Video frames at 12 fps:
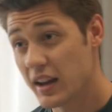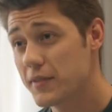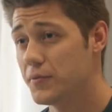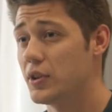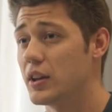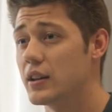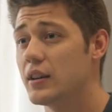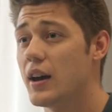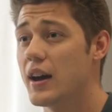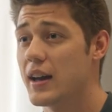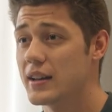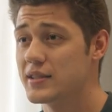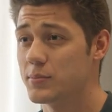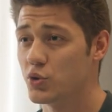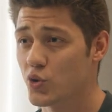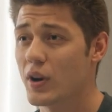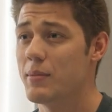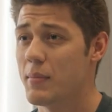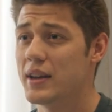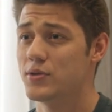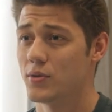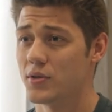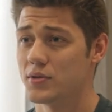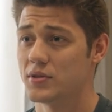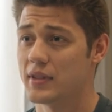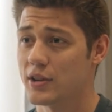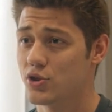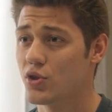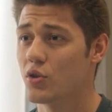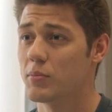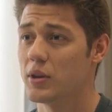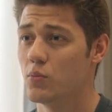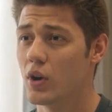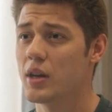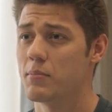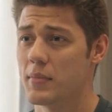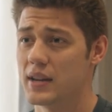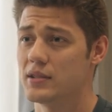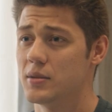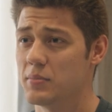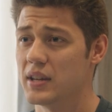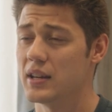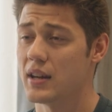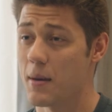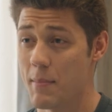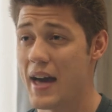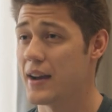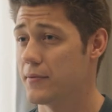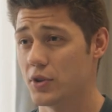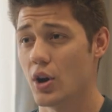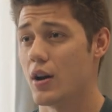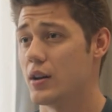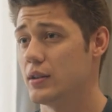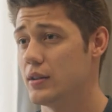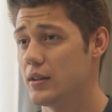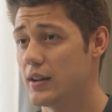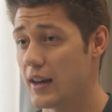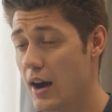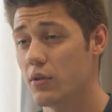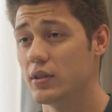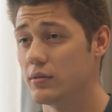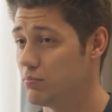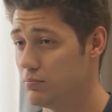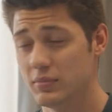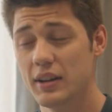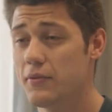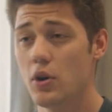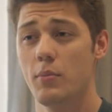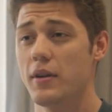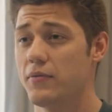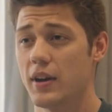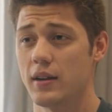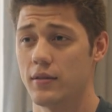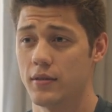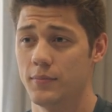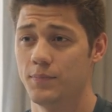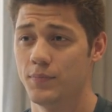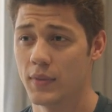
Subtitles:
Thankfully, I had some great mentors that showed me what it meant to be a man of God and how to live out my faith.